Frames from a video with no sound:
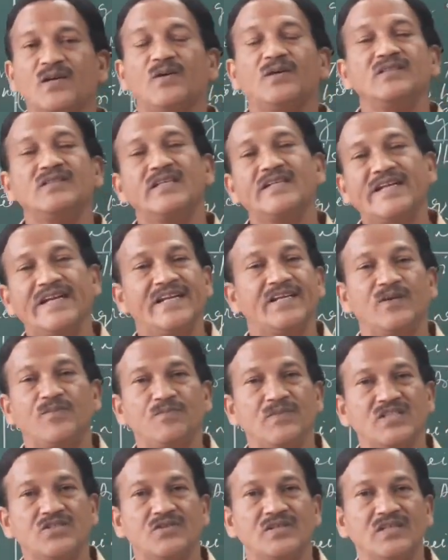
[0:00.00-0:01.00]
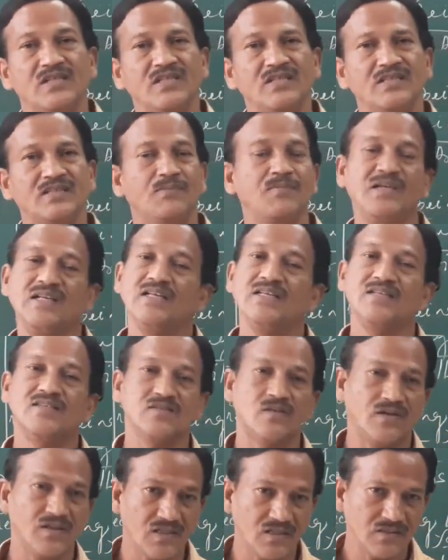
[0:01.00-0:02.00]
on the date of maturity, the bill is
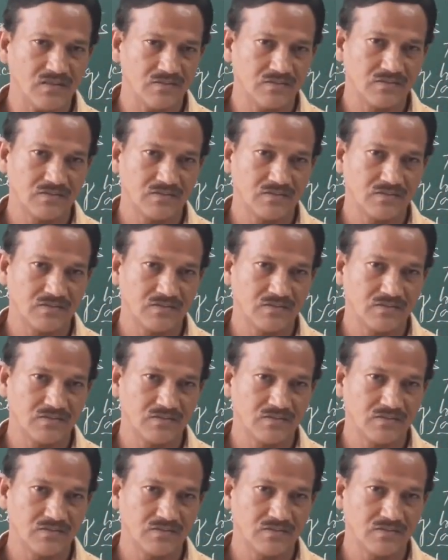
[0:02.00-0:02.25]
honored.